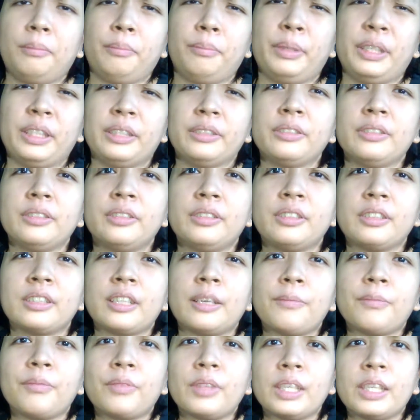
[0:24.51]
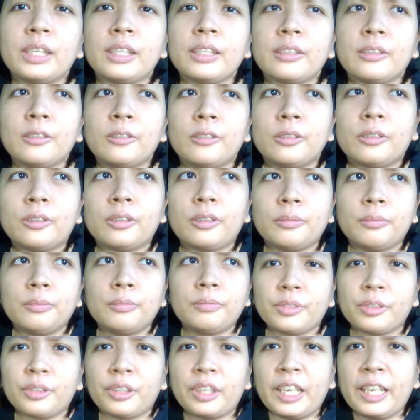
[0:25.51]
build something or
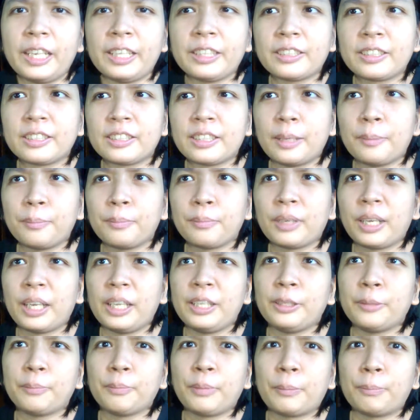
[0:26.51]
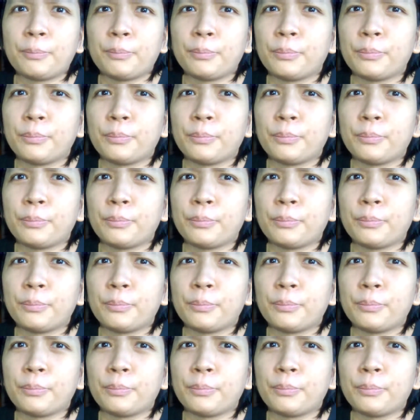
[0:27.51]
create some kind of a